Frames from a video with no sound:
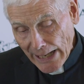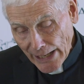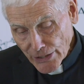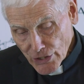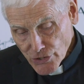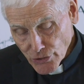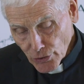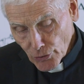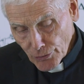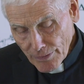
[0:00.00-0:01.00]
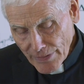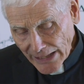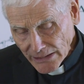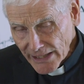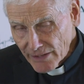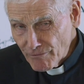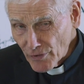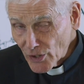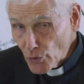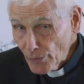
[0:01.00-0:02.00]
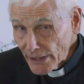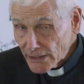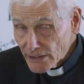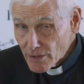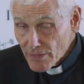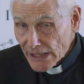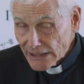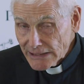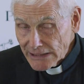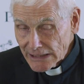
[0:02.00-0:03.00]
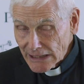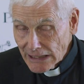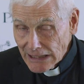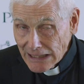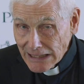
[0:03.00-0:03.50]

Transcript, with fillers: And so that led very quickly to the idea,